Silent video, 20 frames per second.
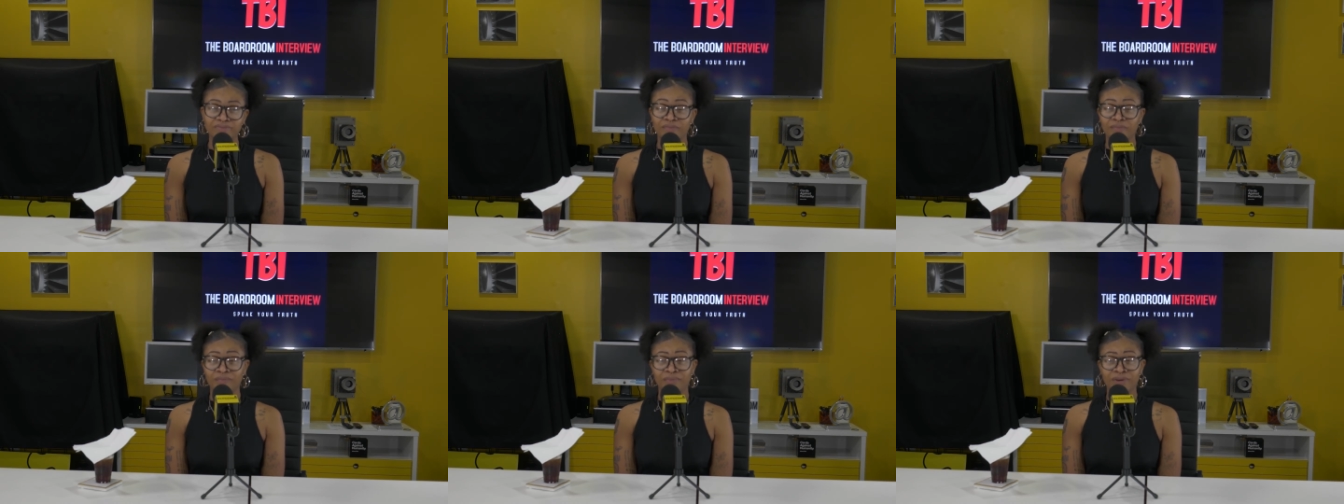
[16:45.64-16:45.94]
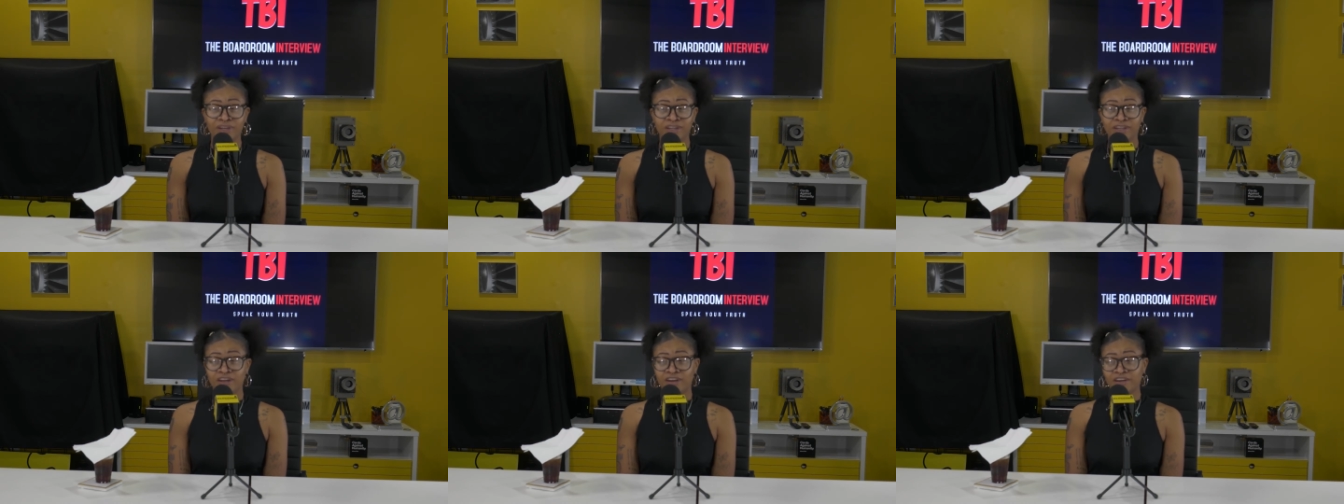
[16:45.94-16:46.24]

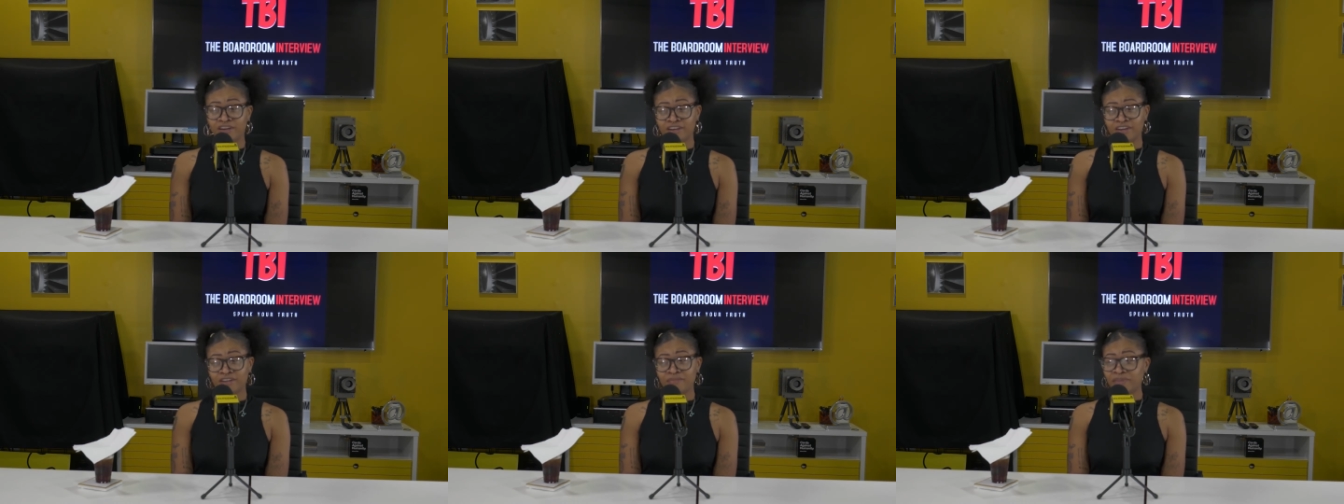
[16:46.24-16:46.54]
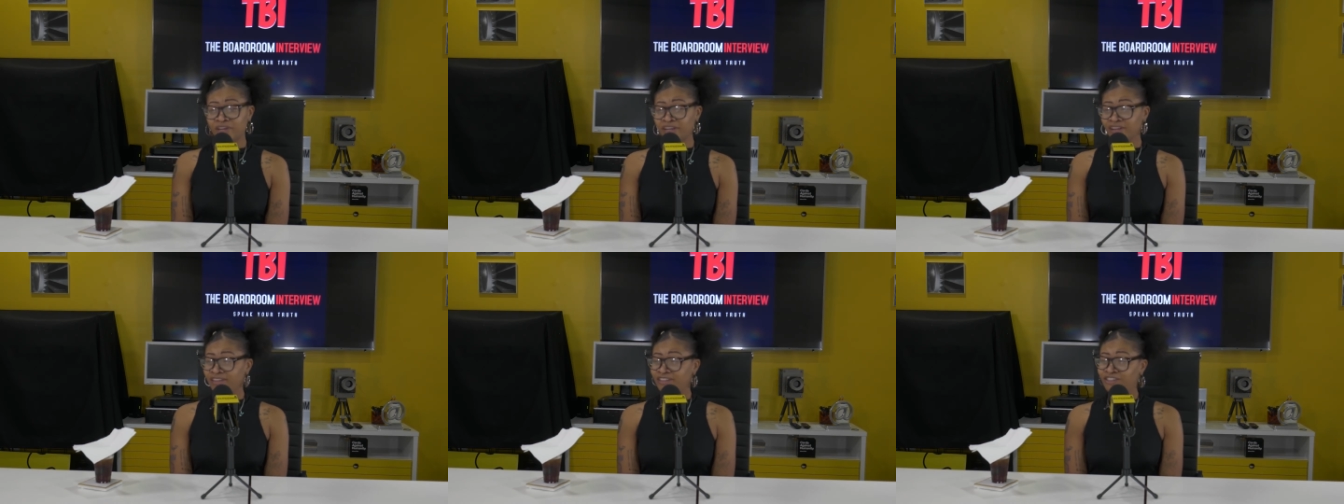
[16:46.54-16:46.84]
so. I ain't
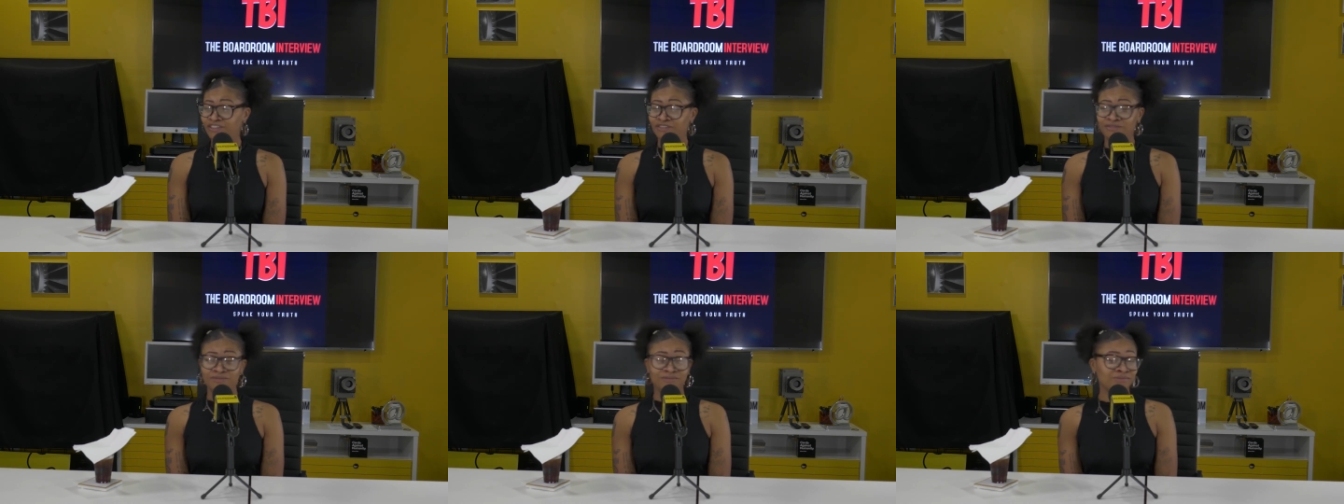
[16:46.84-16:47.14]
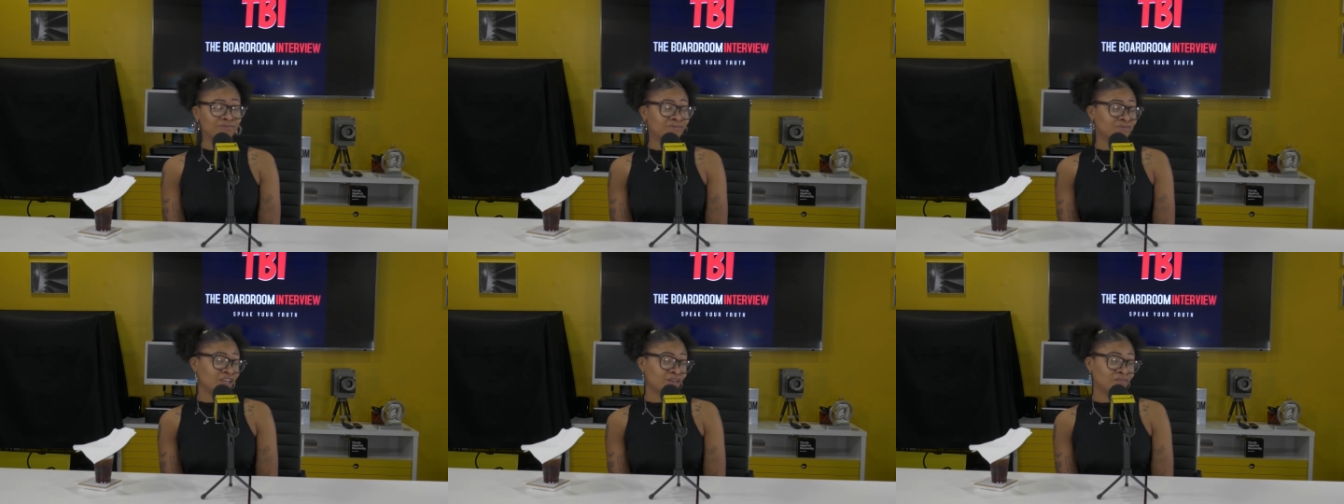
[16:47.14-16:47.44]
money
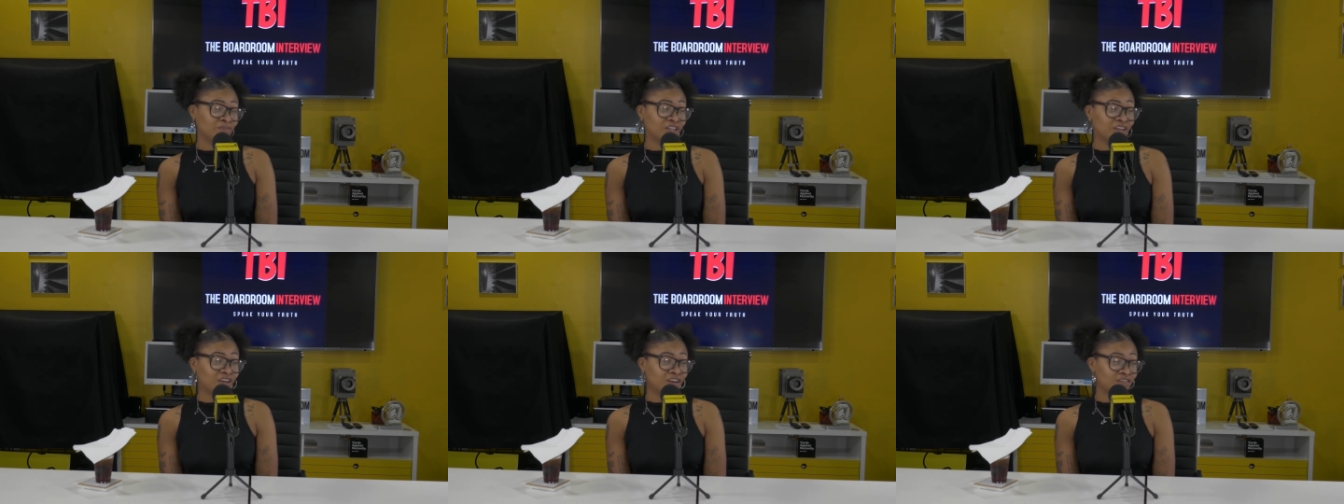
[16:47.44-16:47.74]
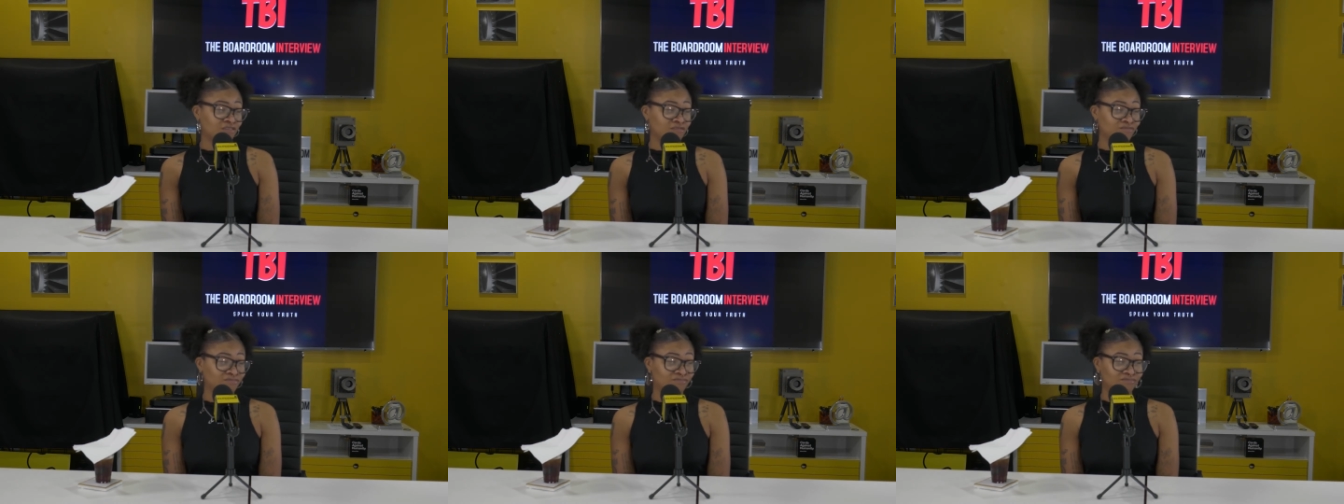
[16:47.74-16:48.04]
shoes. Let me know.